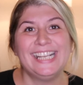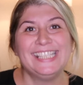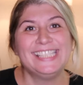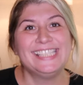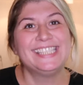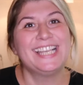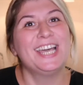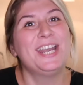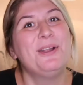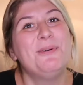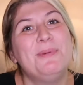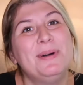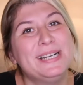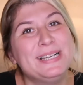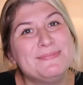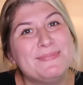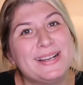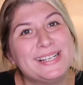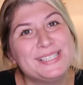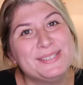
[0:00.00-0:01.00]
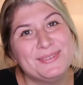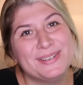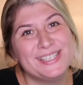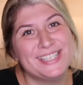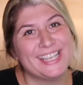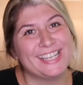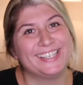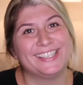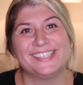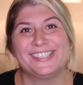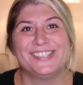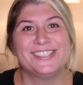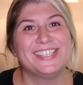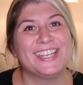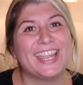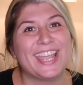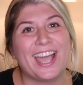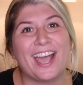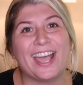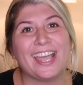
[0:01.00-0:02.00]
it's Anna. Welcome back to my channel. So
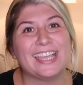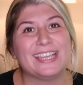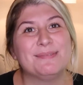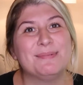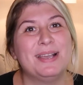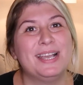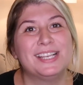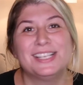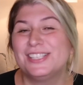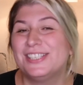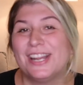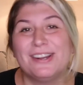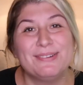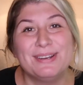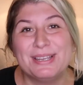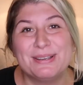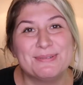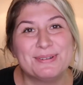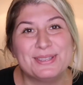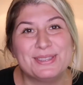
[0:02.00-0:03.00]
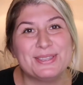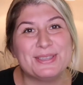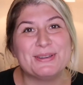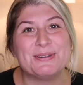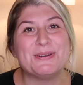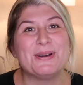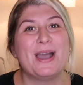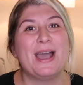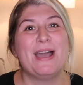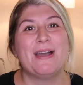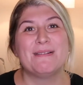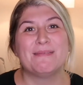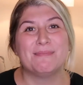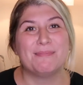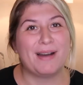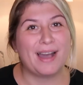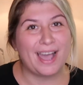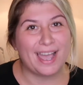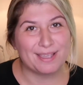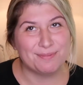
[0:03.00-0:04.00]
today I am sharing with you
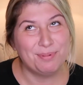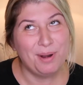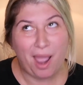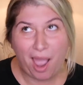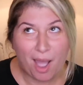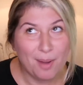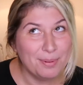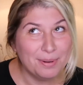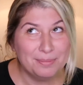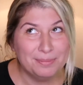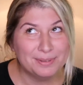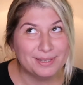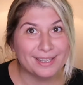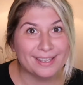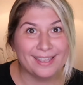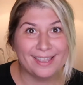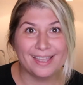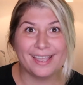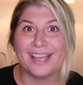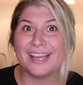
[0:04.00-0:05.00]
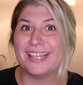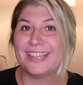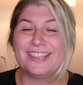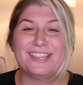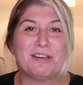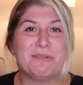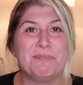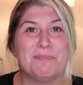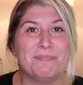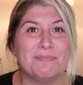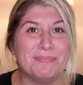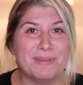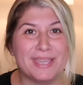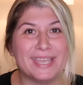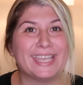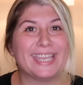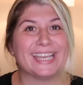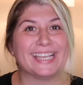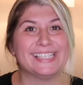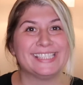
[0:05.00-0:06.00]
my probably the
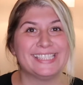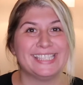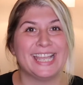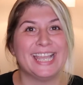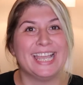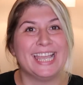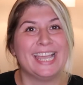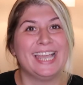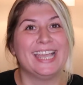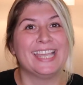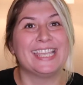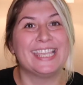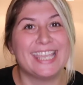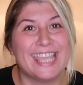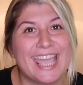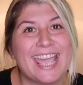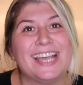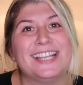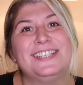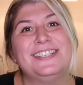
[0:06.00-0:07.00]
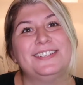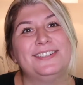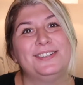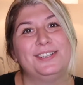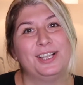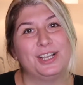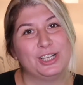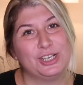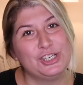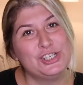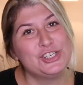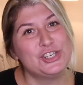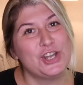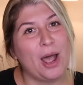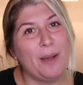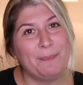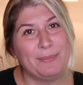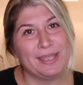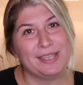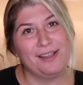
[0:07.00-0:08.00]
biggest candle
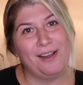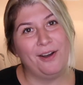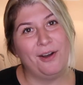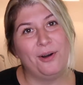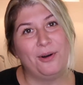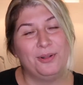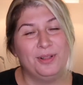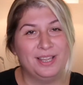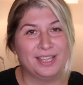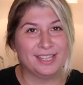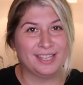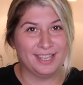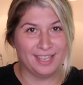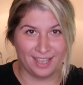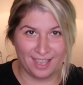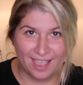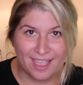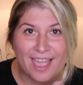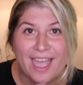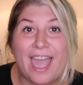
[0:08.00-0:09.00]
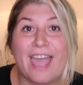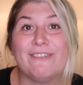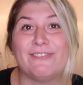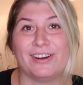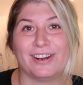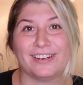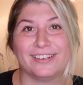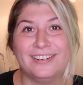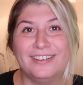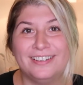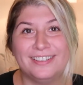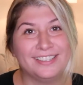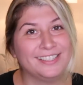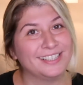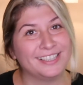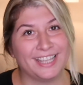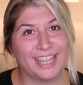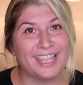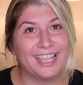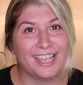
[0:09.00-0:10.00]
shopping haul ever.
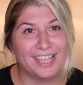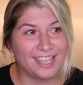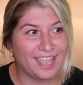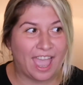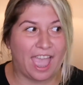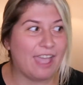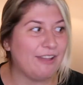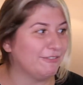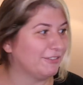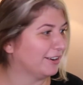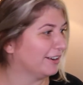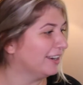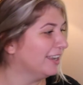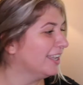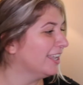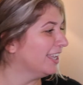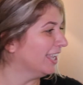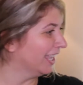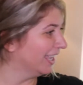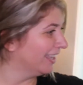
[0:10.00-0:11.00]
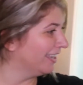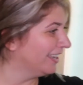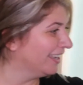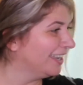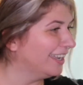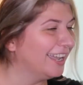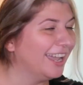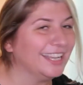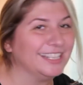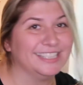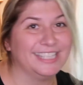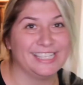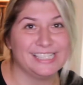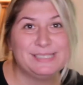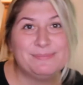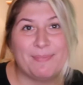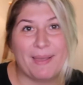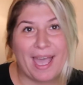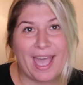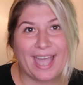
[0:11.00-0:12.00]
Like ever. This
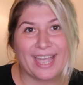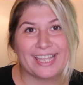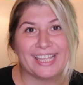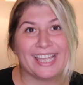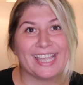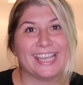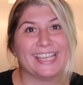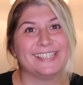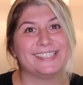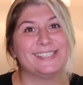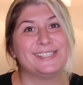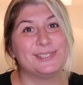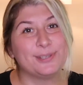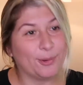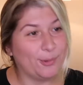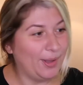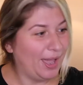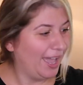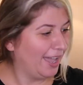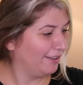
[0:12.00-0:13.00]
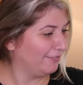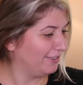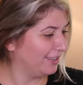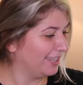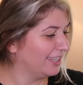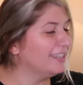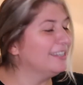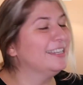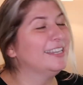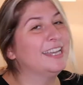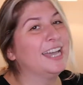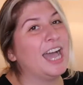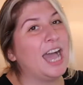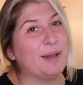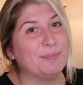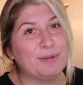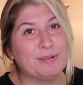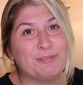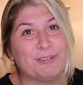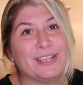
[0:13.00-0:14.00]
bag is so heavy.
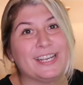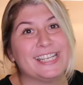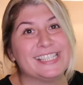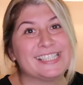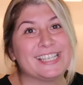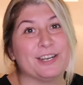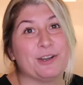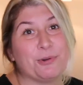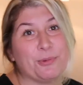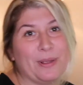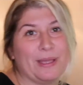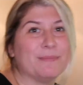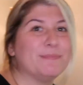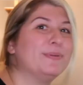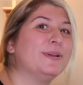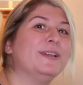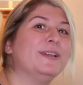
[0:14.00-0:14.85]
I'm afraid it's gonna rip.